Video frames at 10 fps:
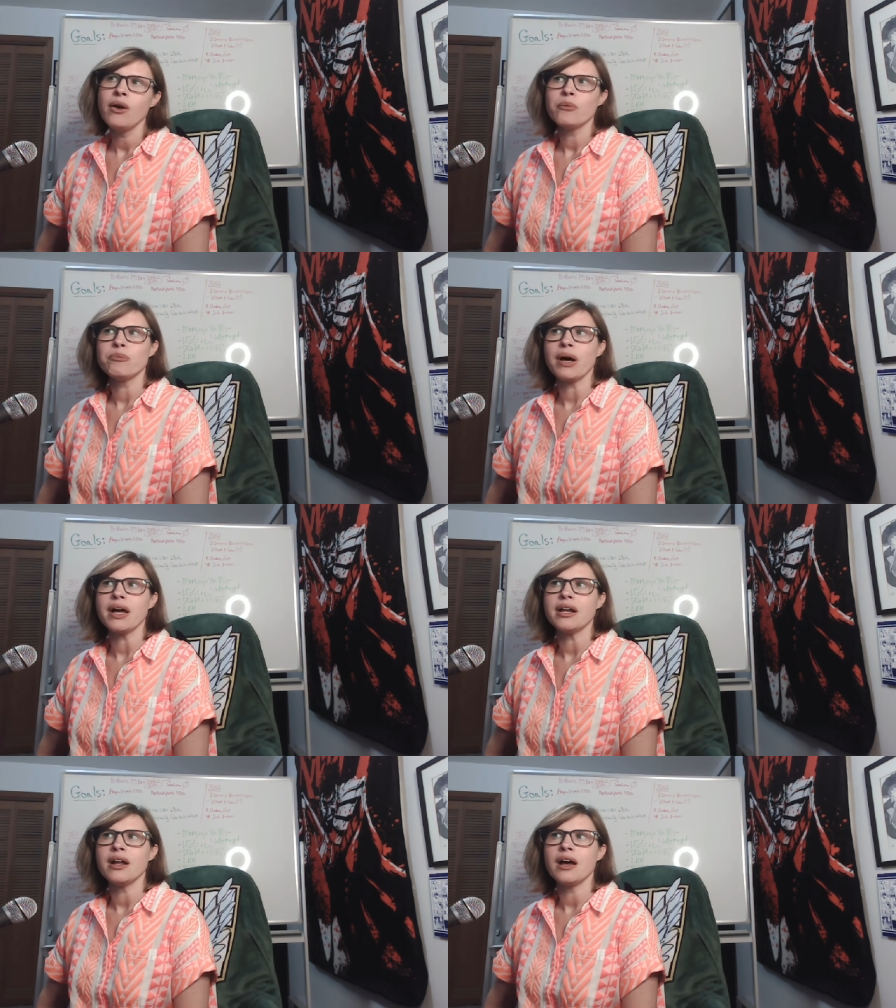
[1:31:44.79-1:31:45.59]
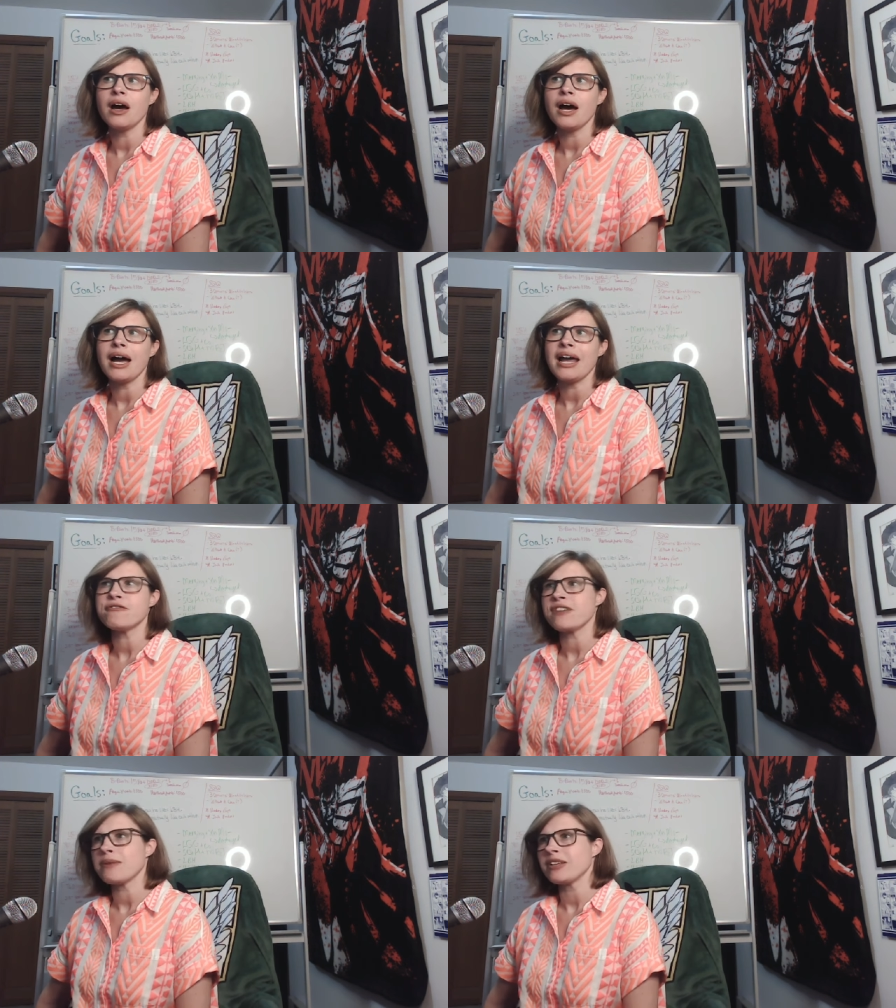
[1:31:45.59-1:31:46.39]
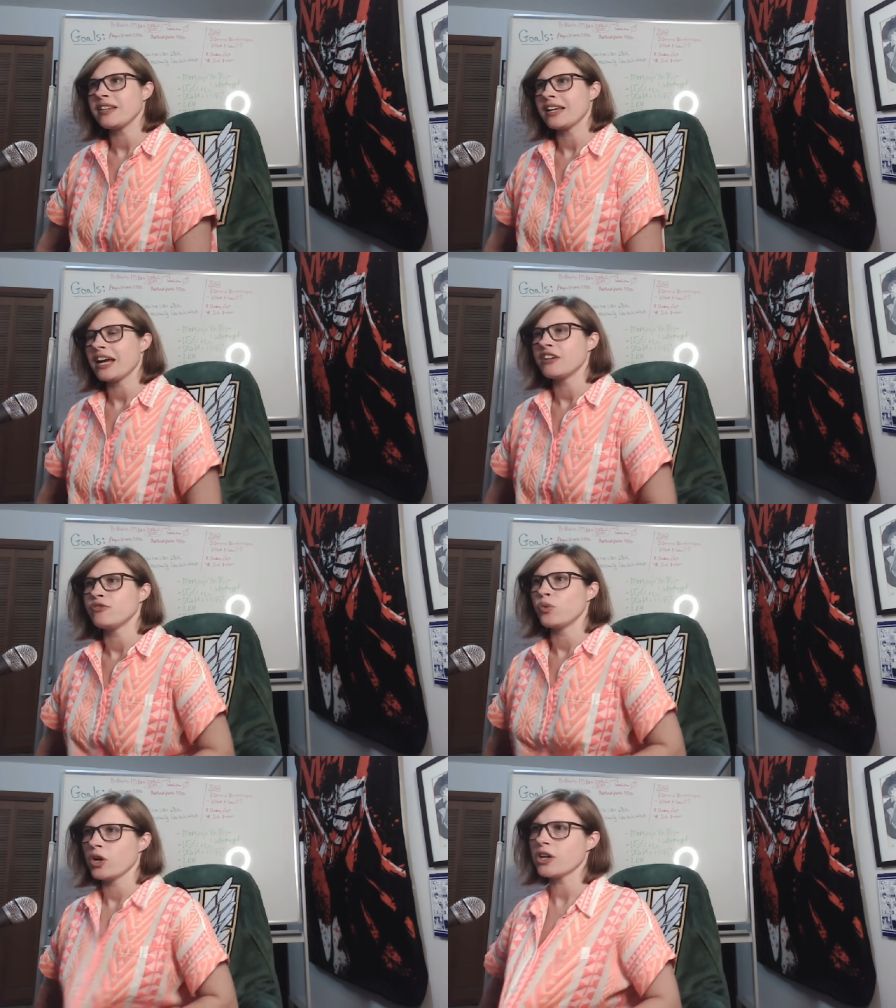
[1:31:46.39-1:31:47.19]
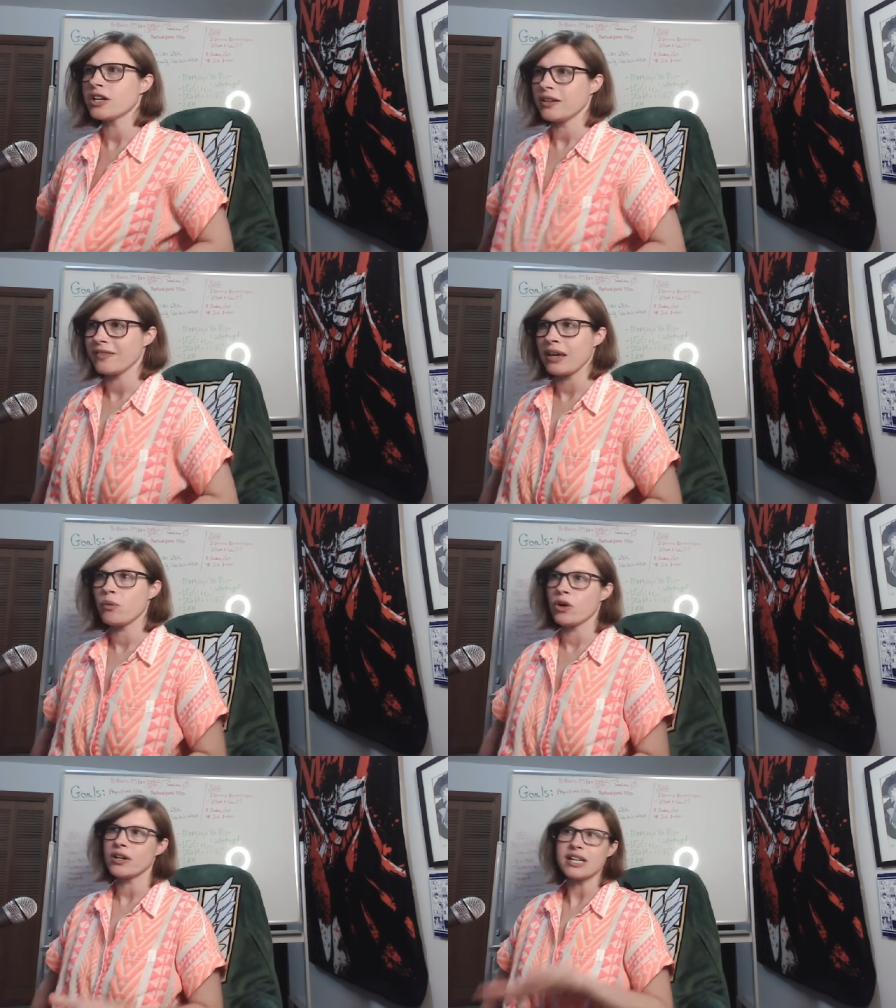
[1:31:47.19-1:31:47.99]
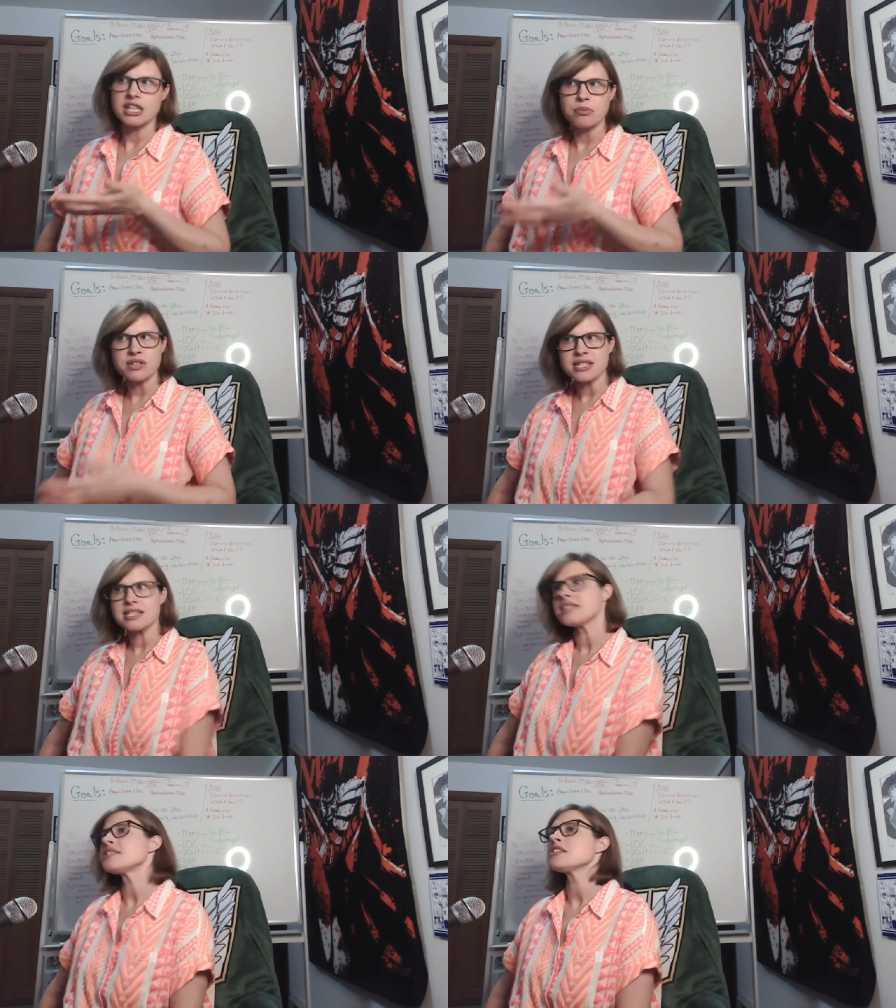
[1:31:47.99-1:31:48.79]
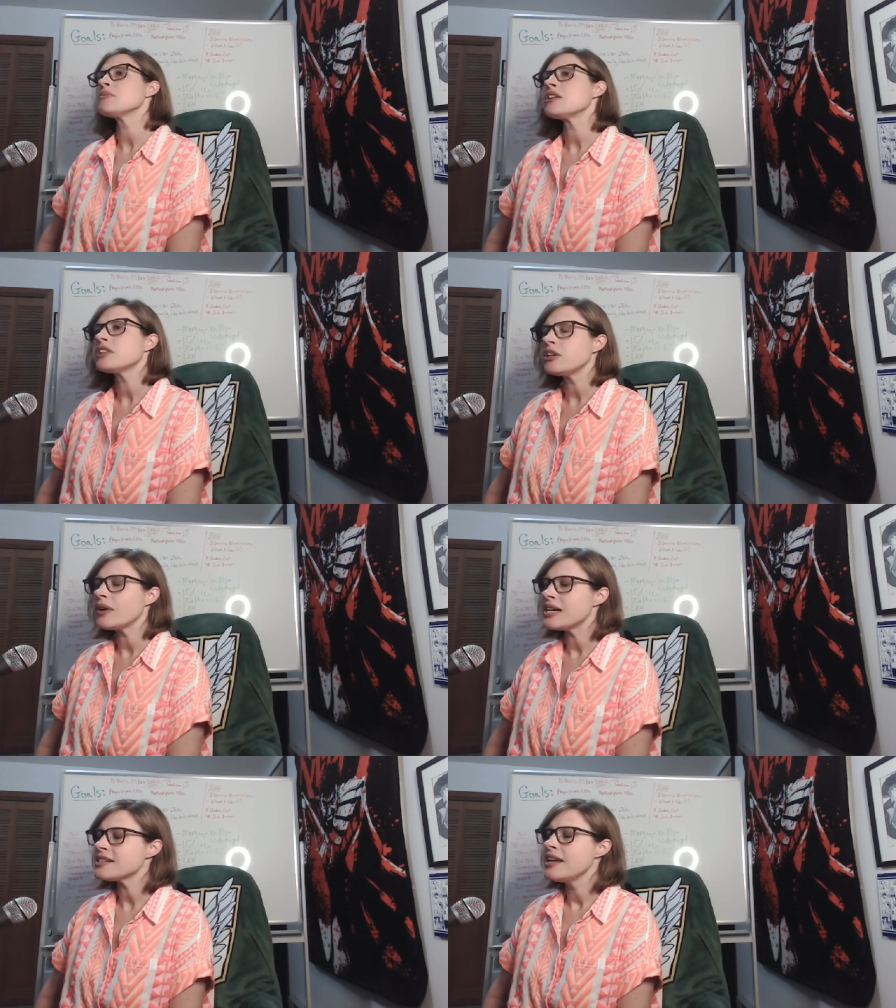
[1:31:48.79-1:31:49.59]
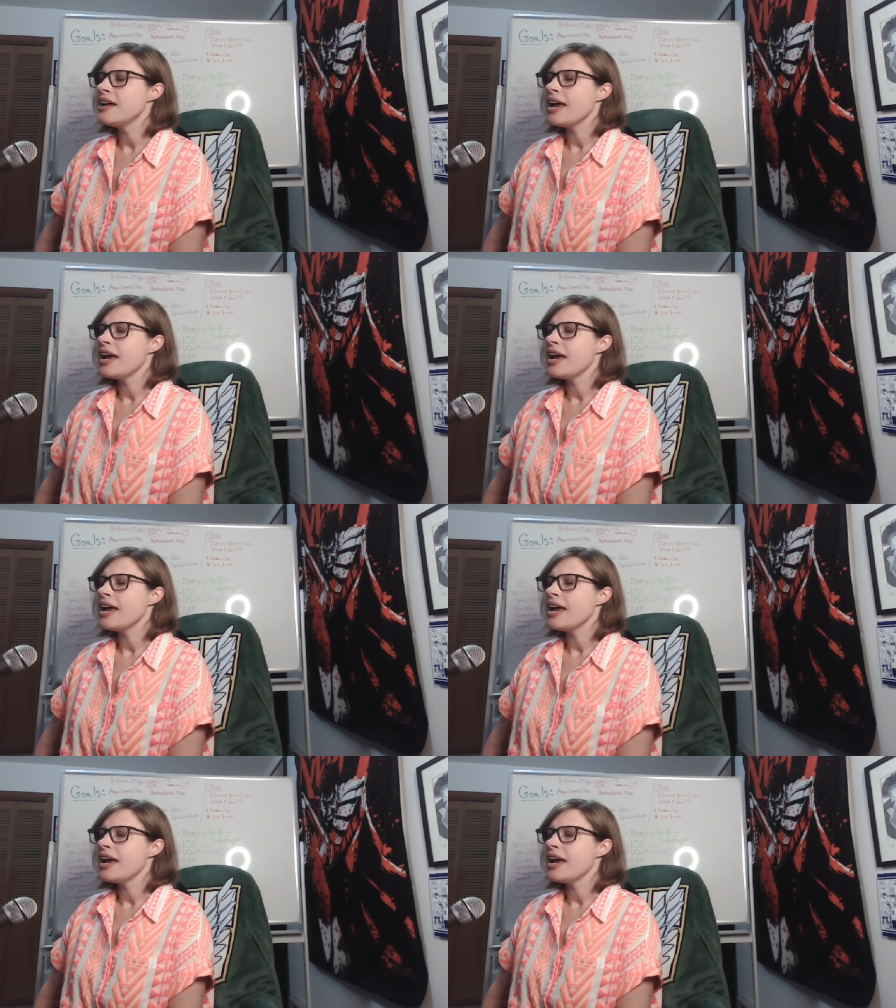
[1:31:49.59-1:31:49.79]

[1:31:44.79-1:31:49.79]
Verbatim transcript: but I have family that kind of work, they work in the prison system here in the US.